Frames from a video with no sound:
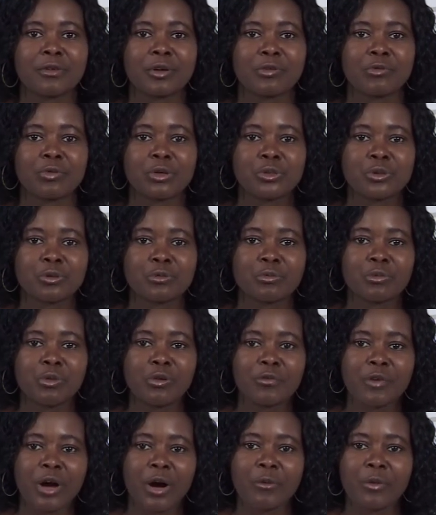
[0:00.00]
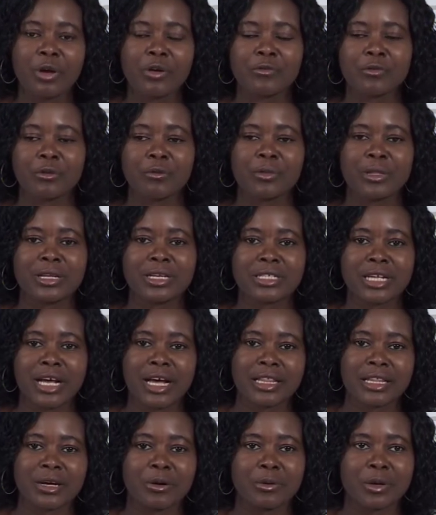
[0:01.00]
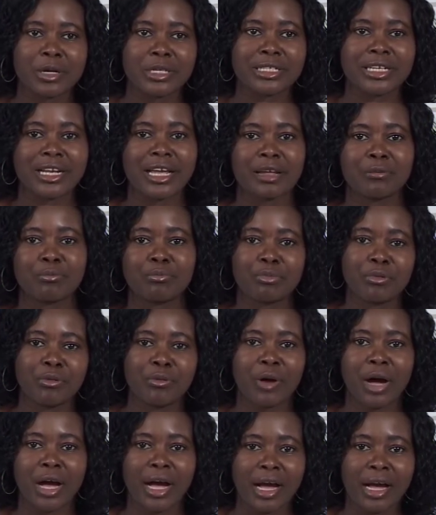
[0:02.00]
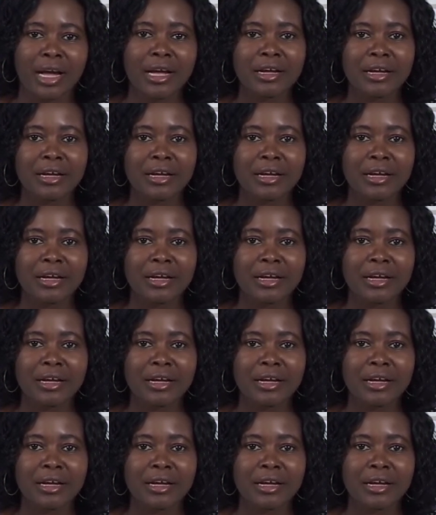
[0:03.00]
we should move away from these other words like poor,